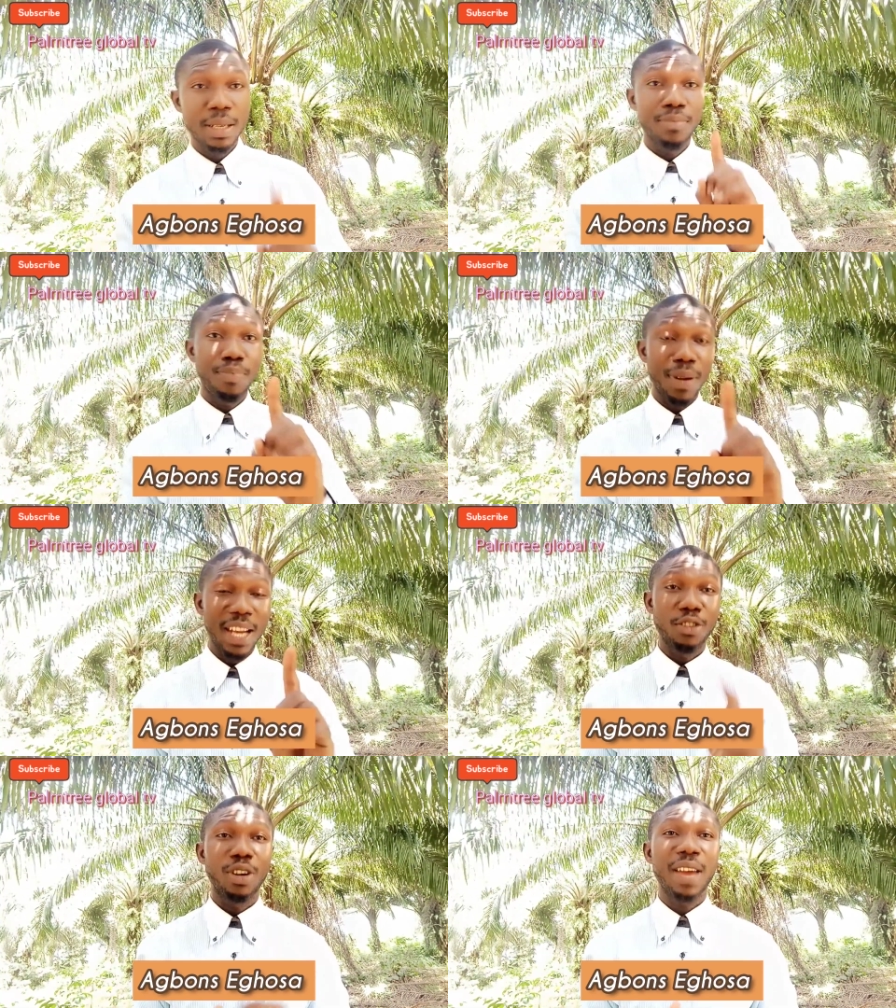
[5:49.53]
Plan
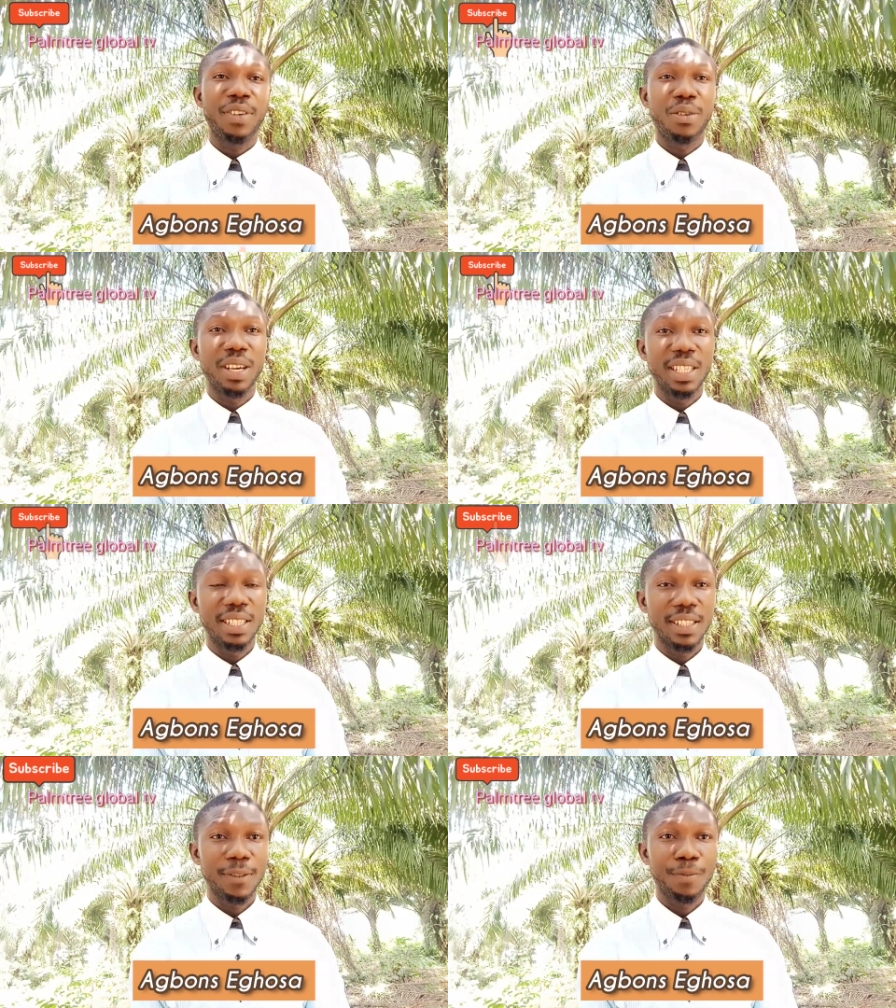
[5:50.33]
your life around it.
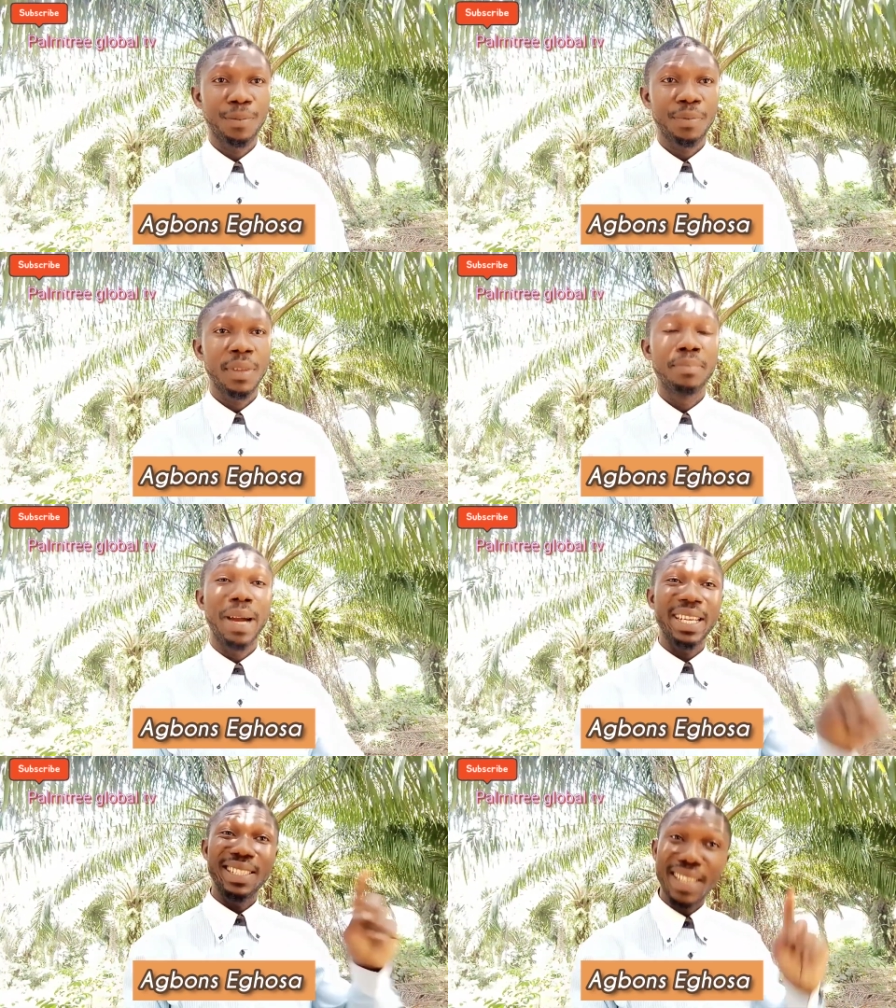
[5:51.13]
By
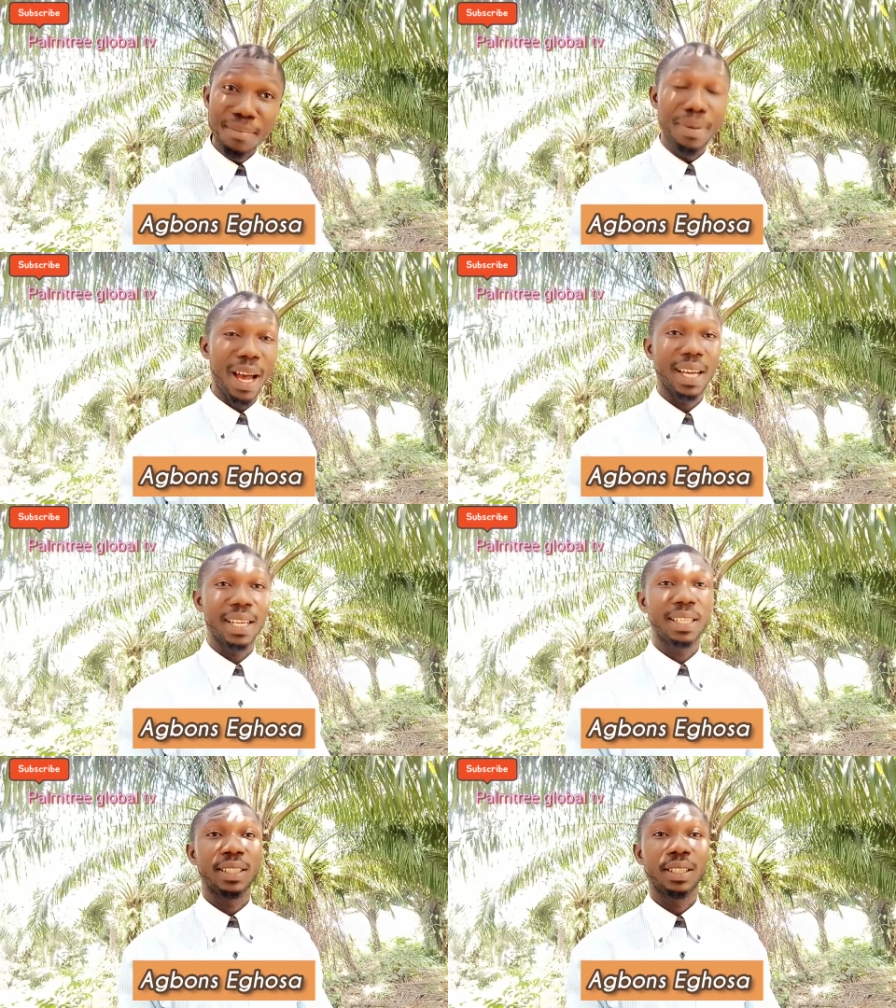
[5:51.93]
December,
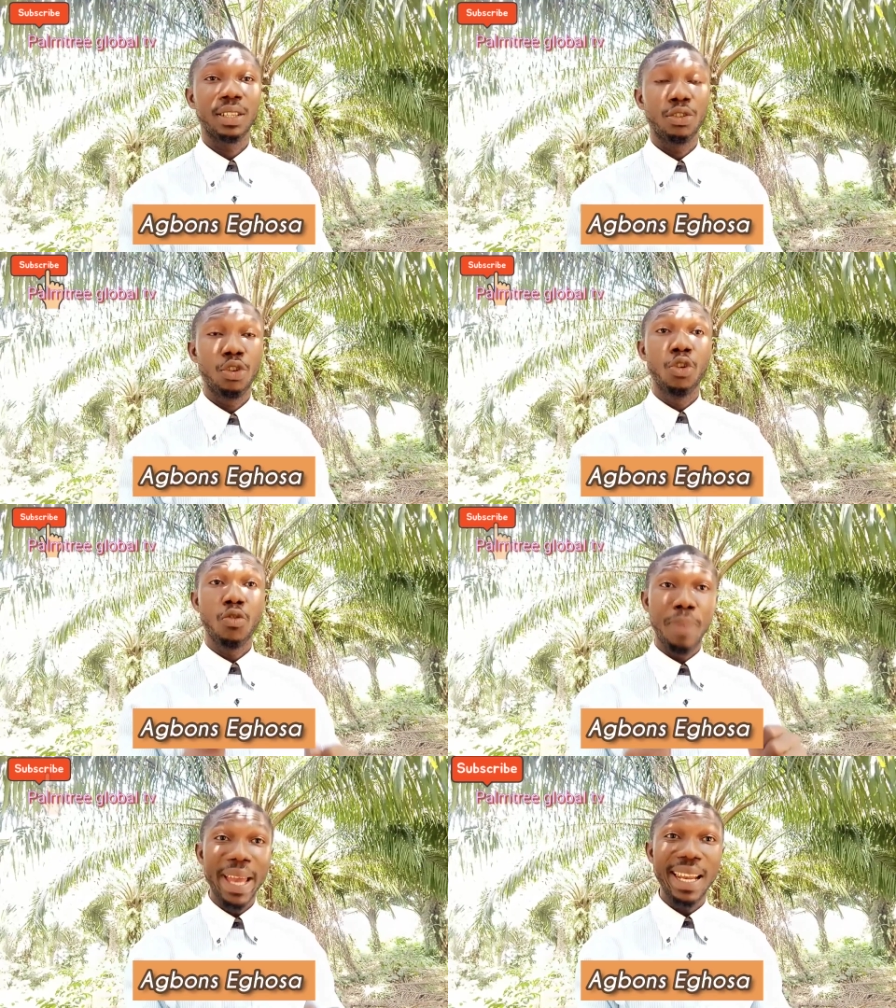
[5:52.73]
you're going to
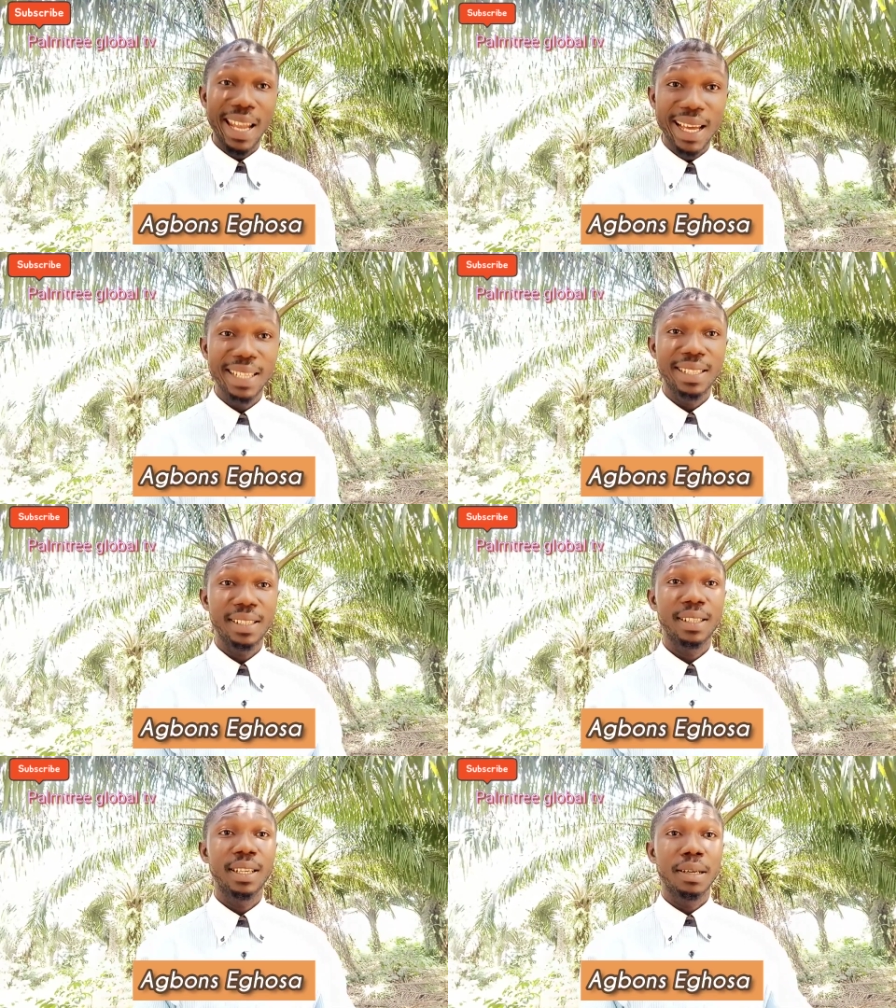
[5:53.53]
buy a land
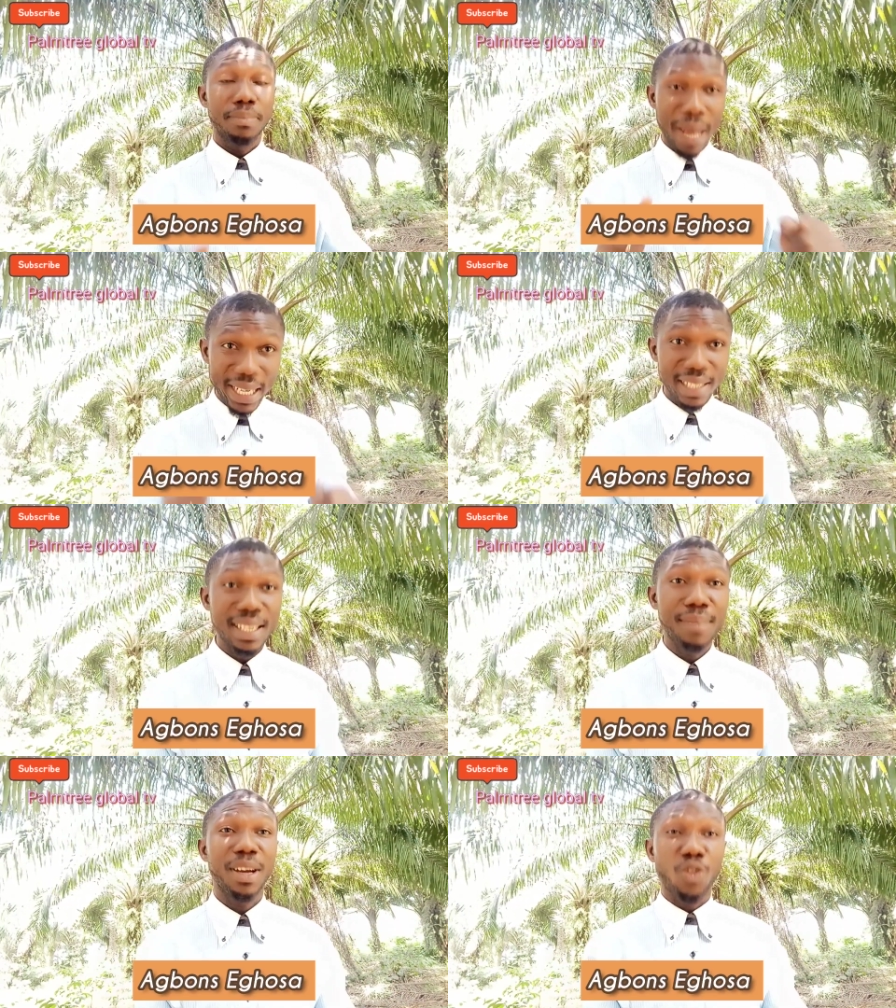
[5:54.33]
by
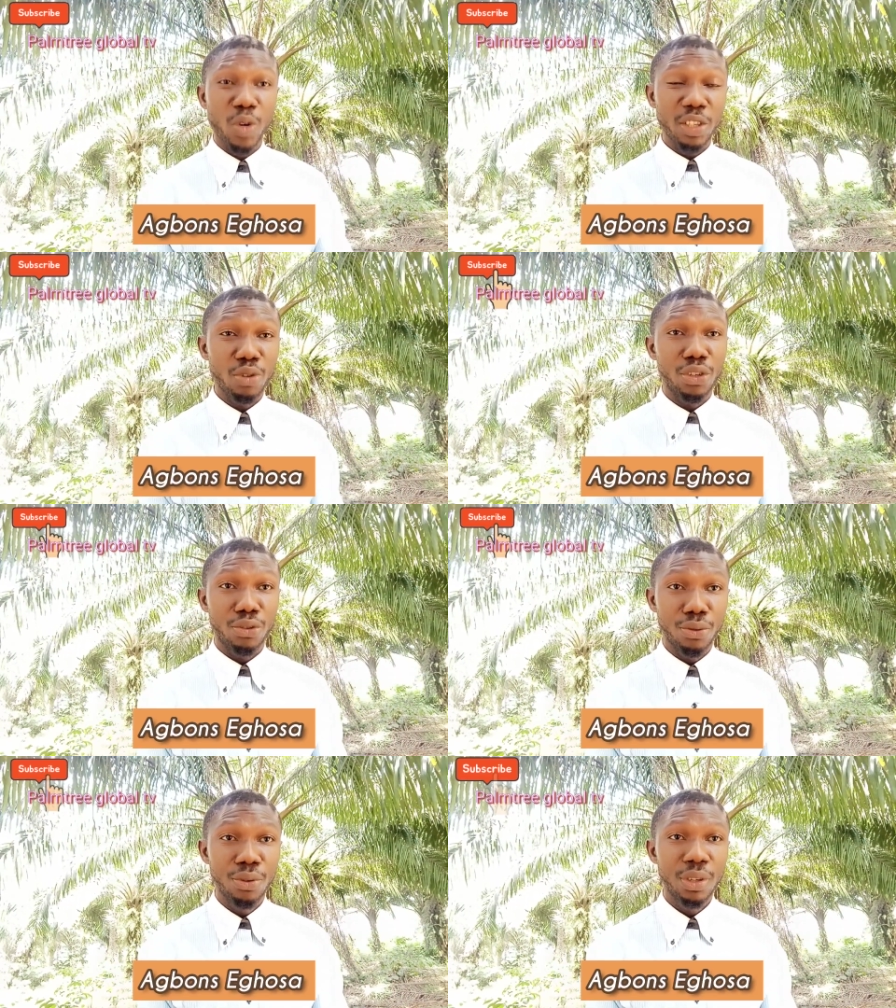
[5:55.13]
December 2022.